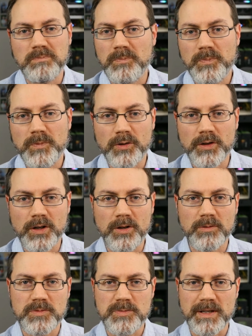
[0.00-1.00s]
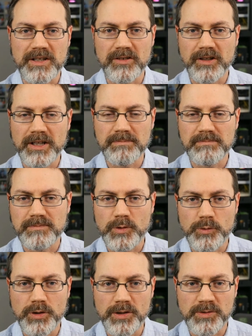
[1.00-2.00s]
don't know, speculate,
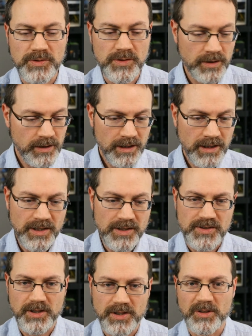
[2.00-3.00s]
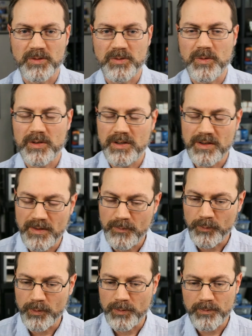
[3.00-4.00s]
who knows. So
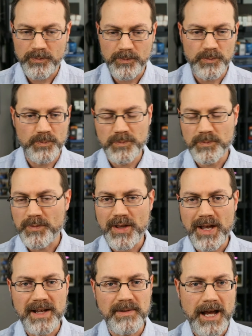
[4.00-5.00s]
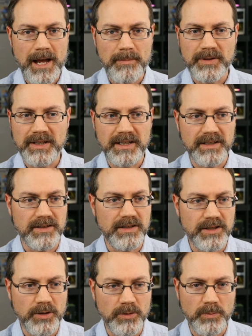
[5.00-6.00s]
with that happening,
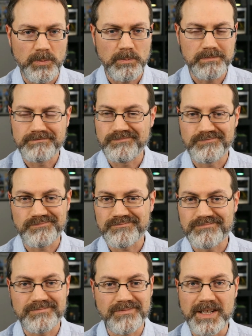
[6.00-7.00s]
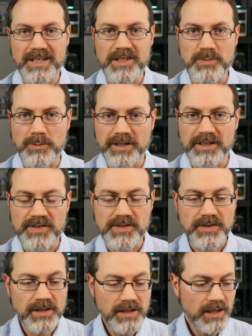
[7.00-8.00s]
it is what it
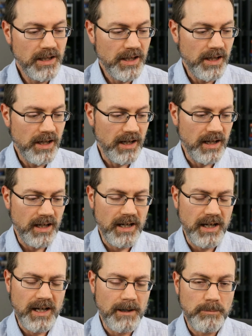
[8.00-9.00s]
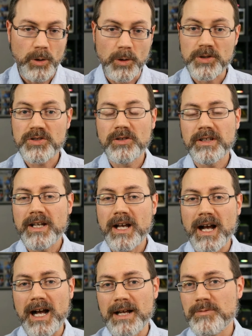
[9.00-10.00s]
is. Personally,
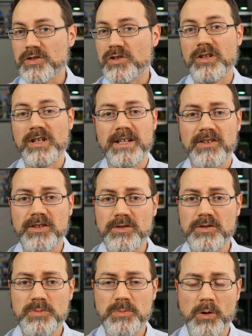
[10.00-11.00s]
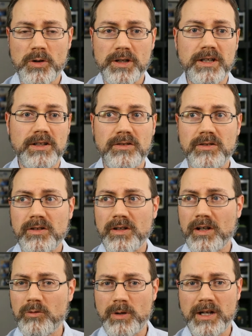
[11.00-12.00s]
I'm just looking at the used market
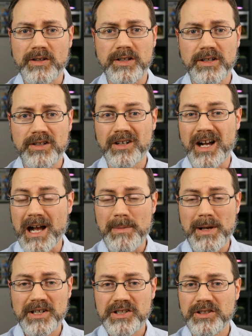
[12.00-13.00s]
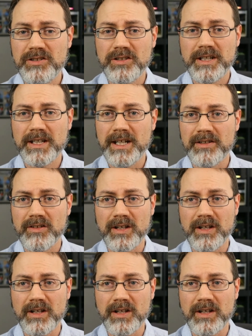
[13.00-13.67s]
around here. I'm actually looking at